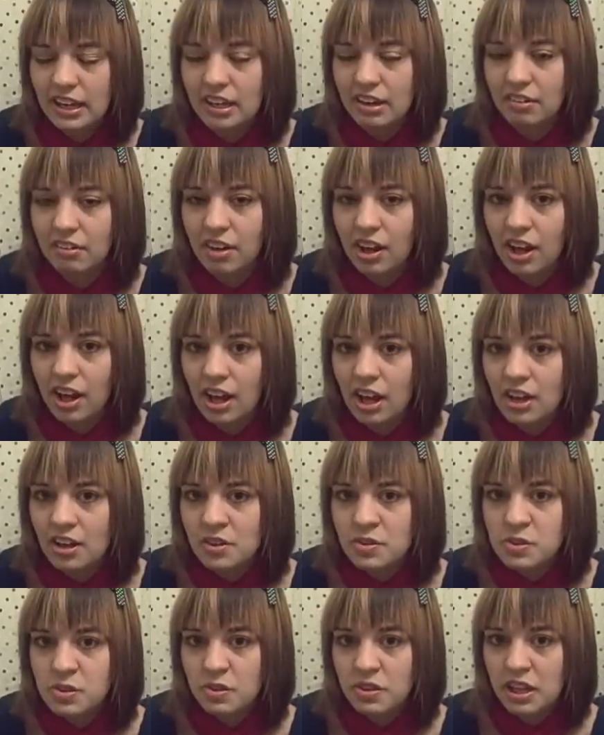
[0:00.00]
and
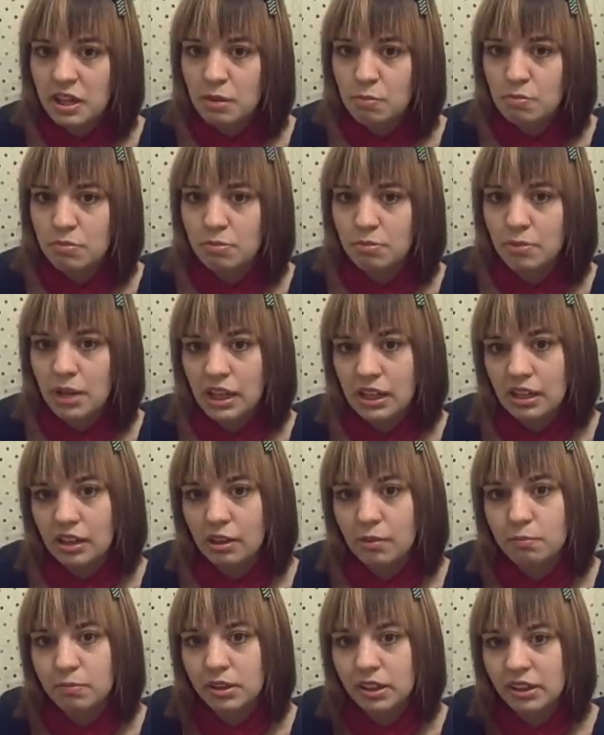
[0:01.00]
so they can make it
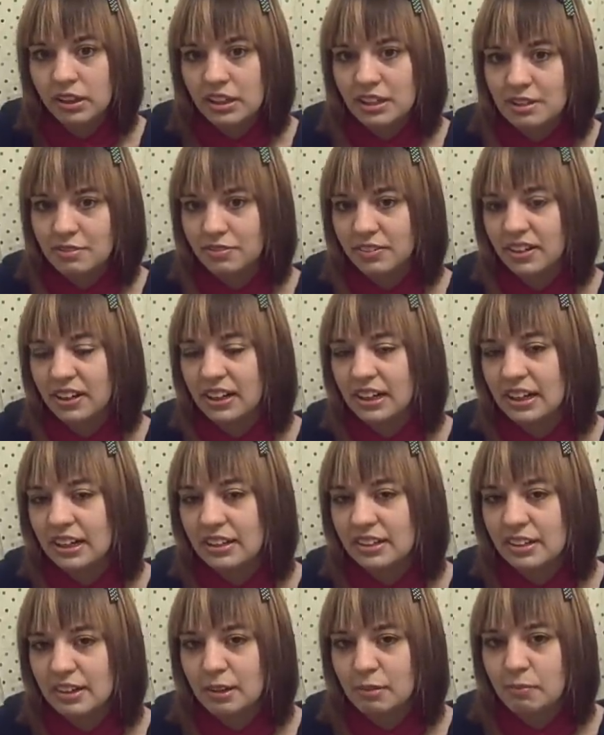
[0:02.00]
completely different
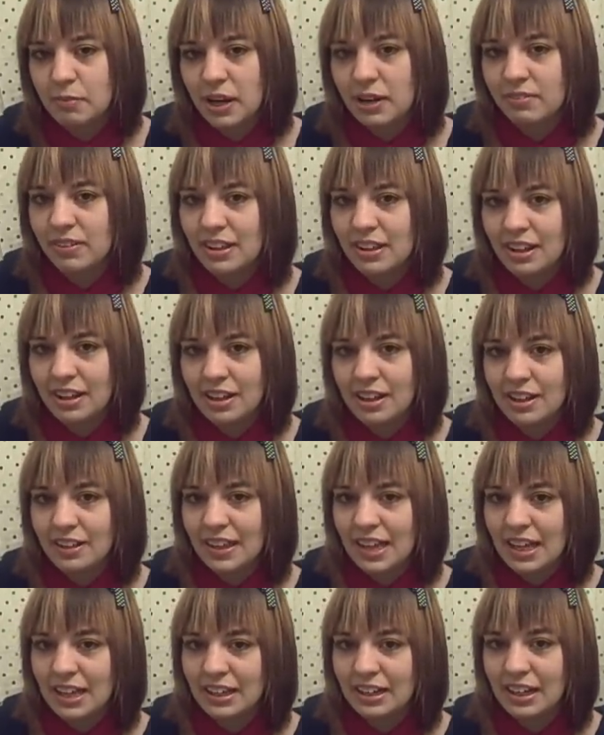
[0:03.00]
and um, everything like
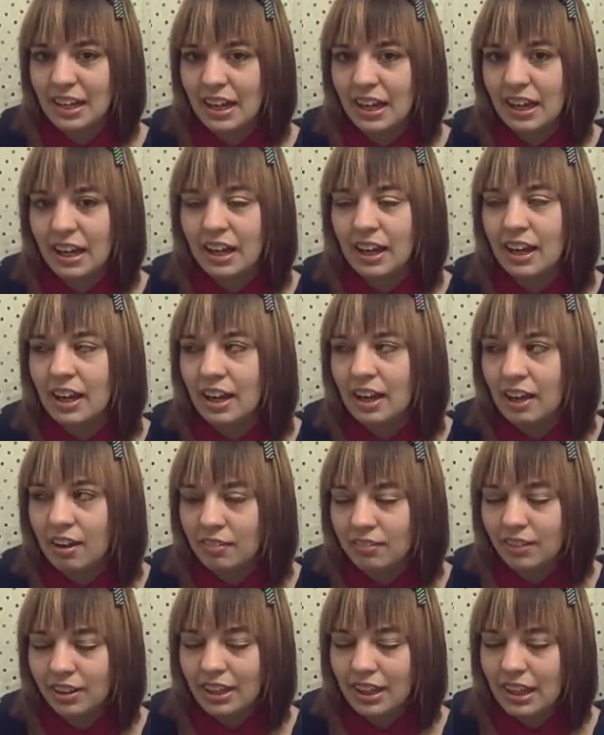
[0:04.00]
that and i
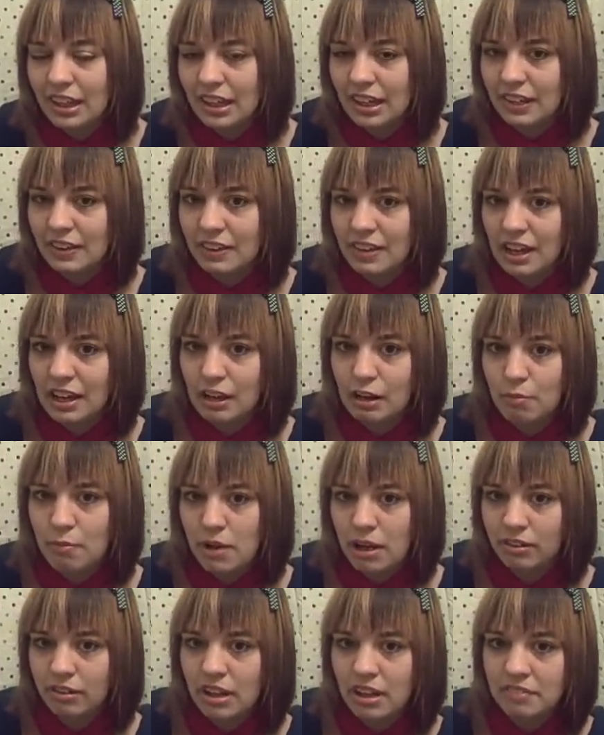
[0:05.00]
really like that
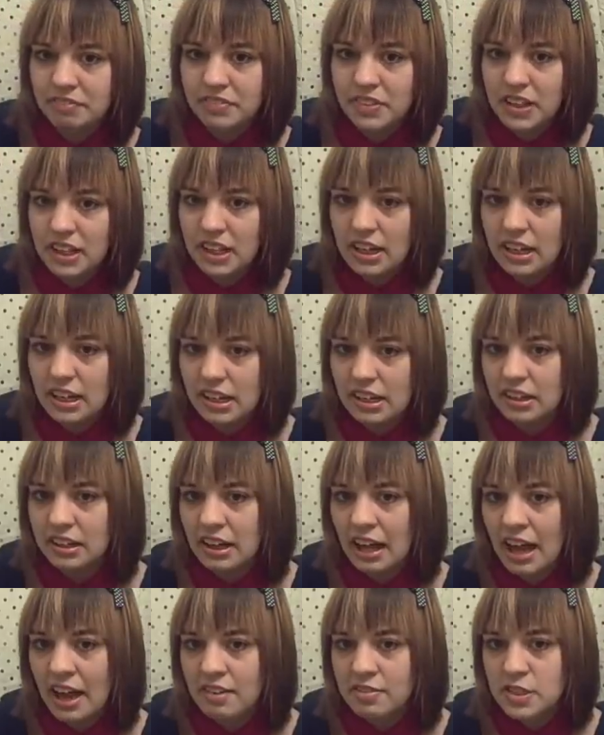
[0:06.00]
about it
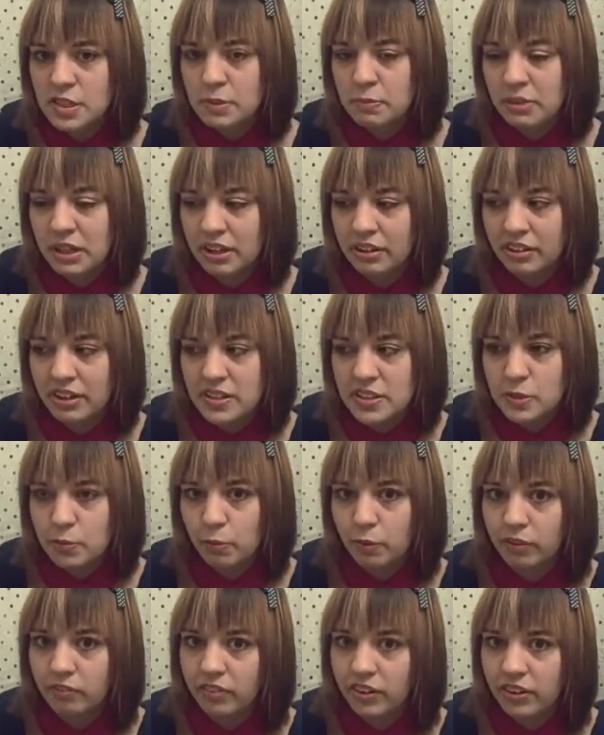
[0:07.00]
and i have so many great
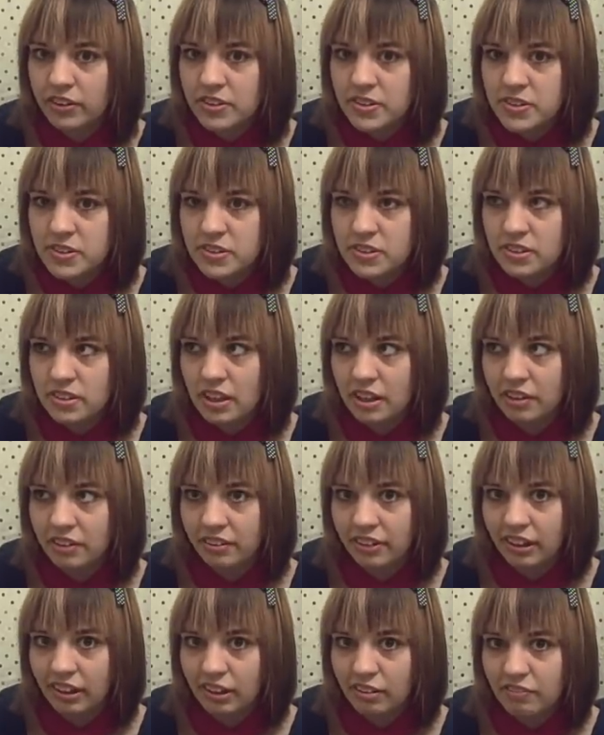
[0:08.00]
supportive girls that are
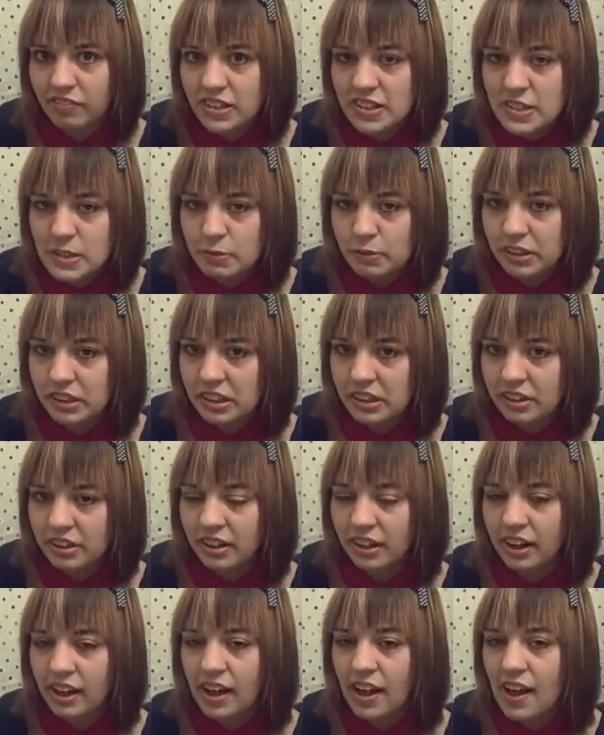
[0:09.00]
really good friends of mine
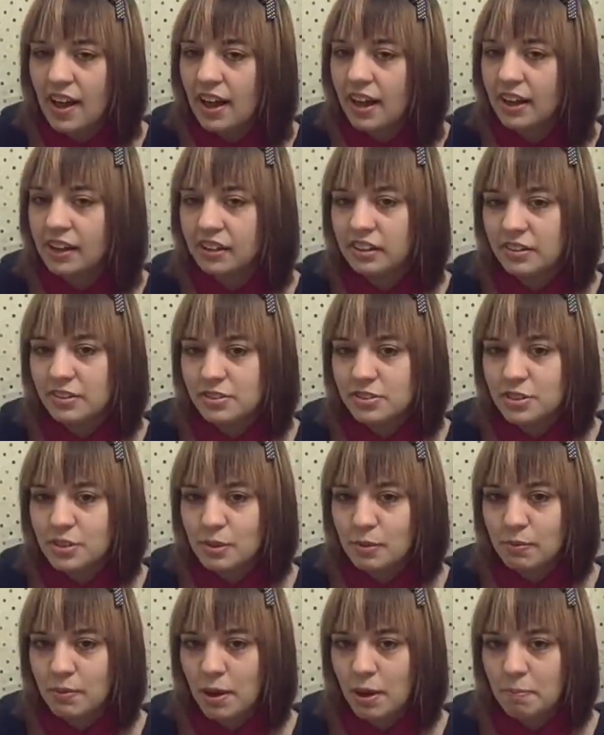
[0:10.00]
here on
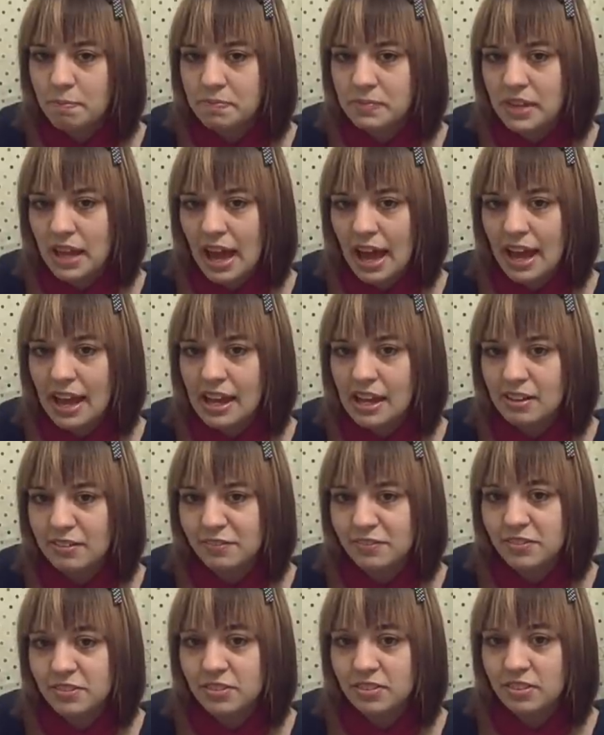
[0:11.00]
youtube um, i
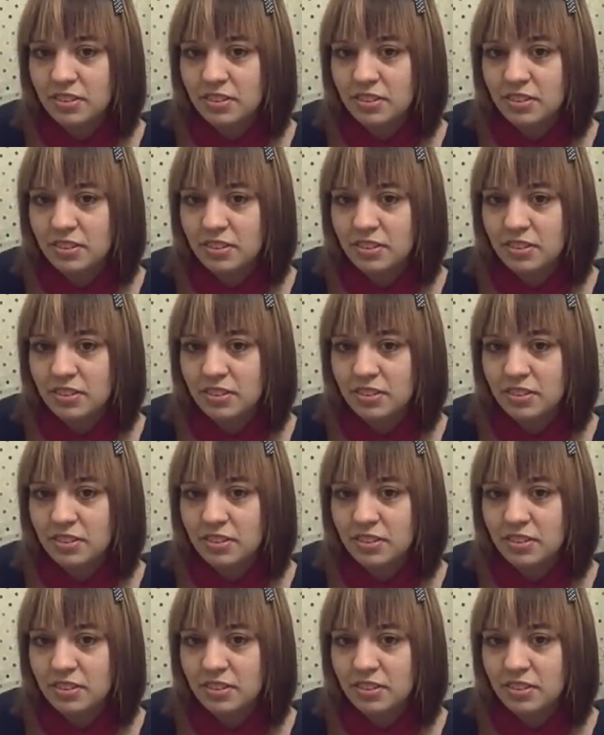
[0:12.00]
have